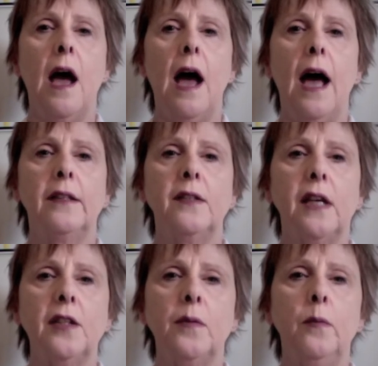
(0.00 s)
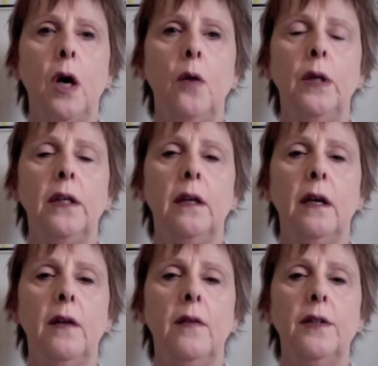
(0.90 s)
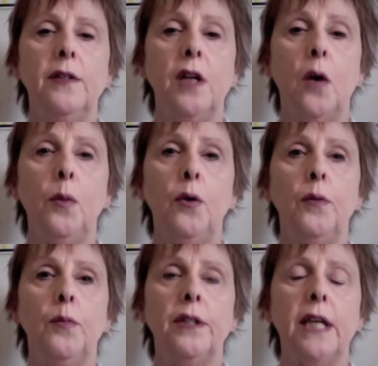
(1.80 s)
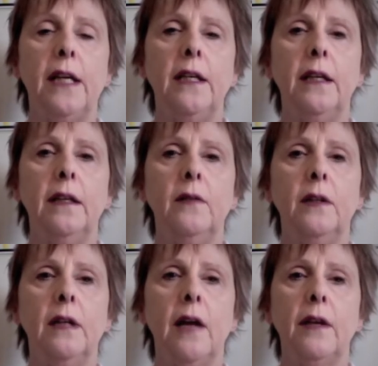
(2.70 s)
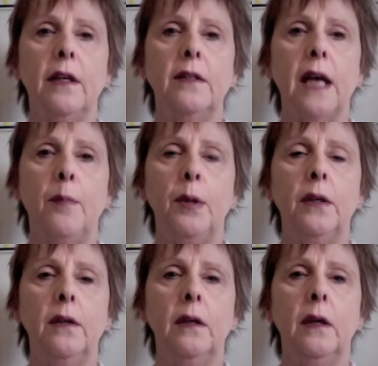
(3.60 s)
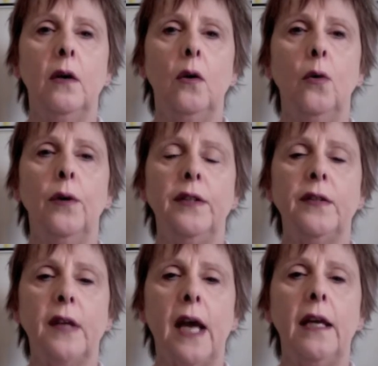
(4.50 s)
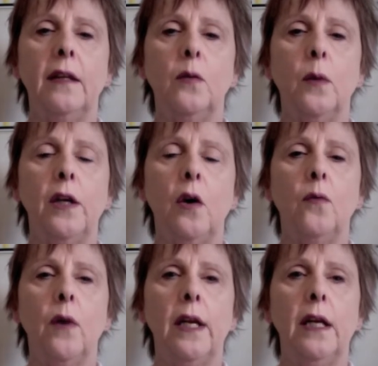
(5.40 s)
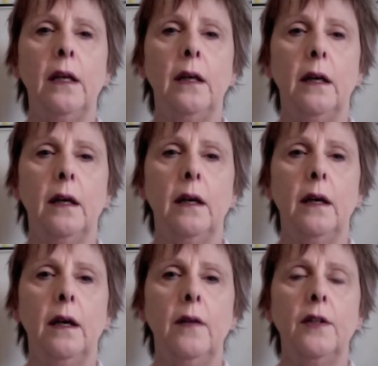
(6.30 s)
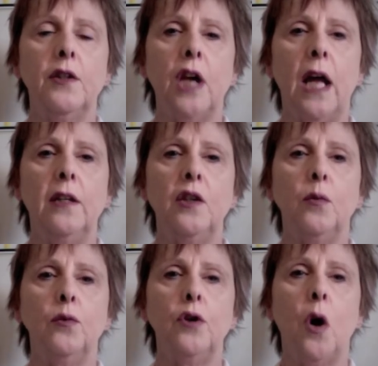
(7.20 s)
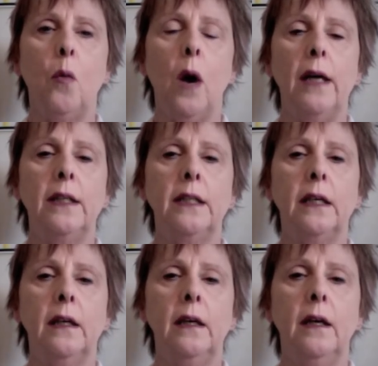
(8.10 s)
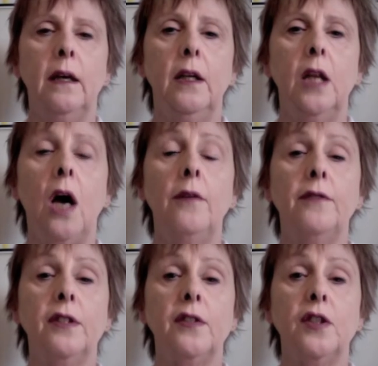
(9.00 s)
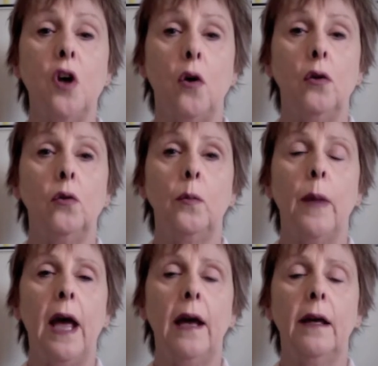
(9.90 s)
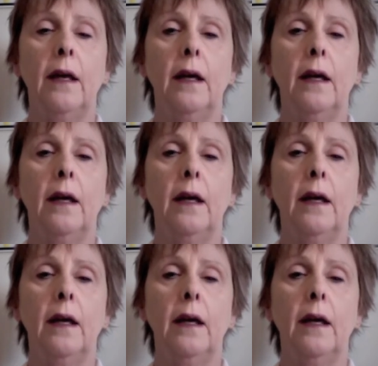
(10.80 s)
At such a moment, there's no point pretending that nothing has happened or in saying that we're not ready. The challenge will not wait. Life does not look back.